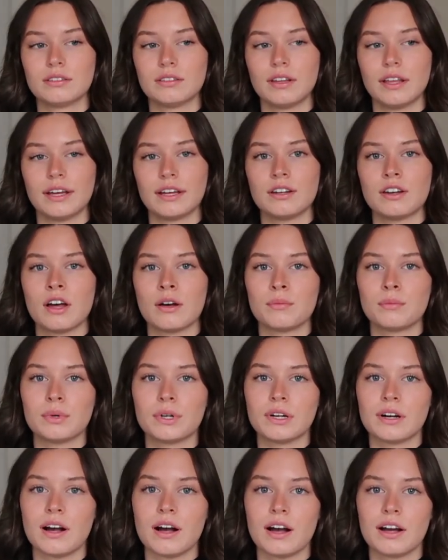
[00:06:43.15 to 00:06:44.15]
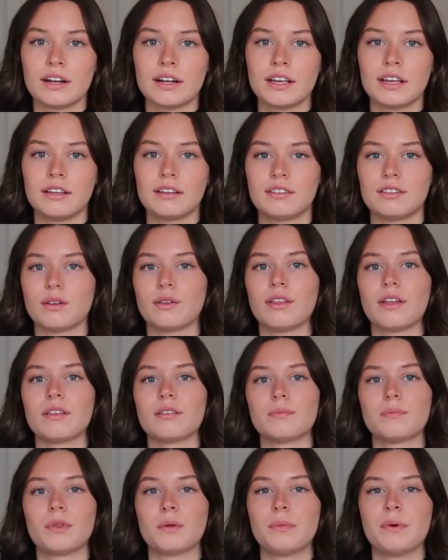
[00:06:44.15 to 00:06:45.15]
like number on it so
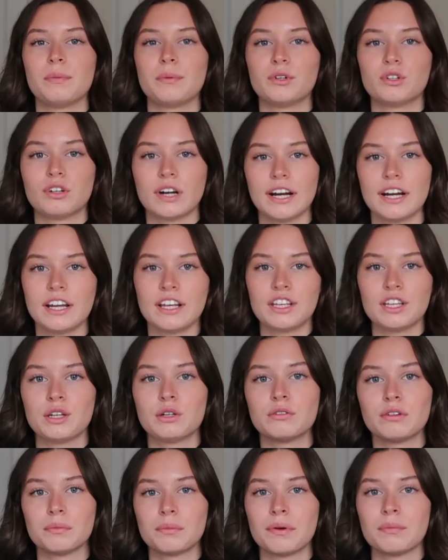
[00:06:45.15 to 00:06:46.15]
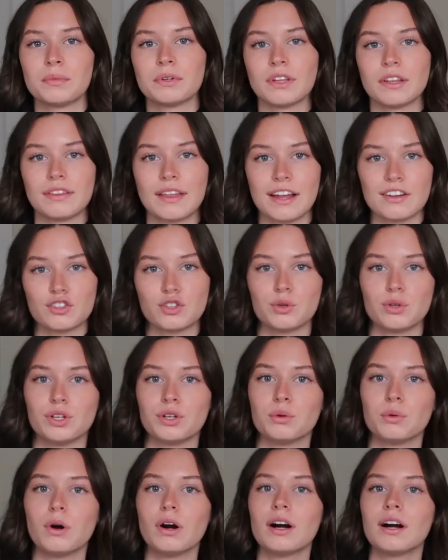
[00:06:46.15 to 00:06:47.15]
that the people grading you remember that that's who
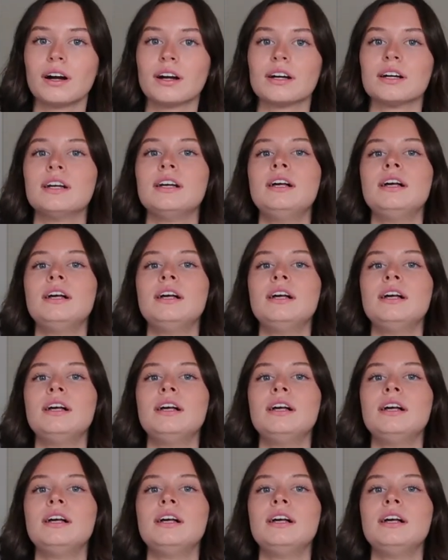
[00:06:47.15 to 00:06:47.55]
you are.